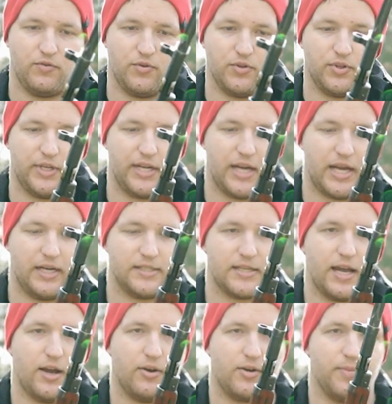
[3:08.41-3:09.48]
Really nice
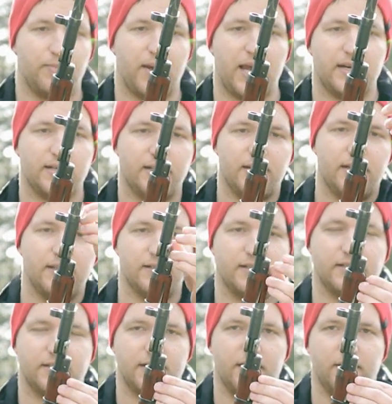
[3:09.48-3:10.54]
how compact it is
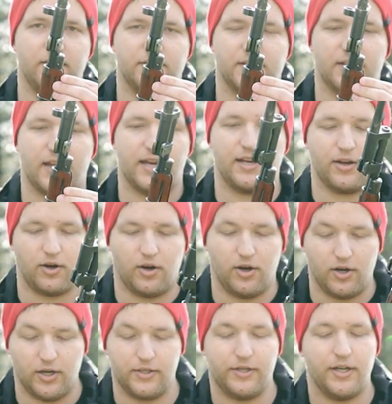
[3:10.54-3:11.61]
instead of sliding
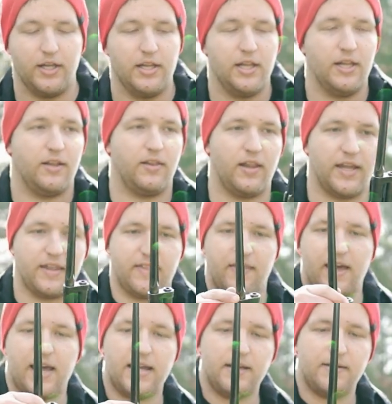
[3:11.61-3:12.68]
on like
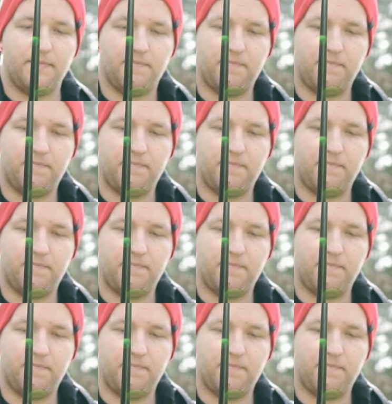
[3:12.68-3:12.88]
that.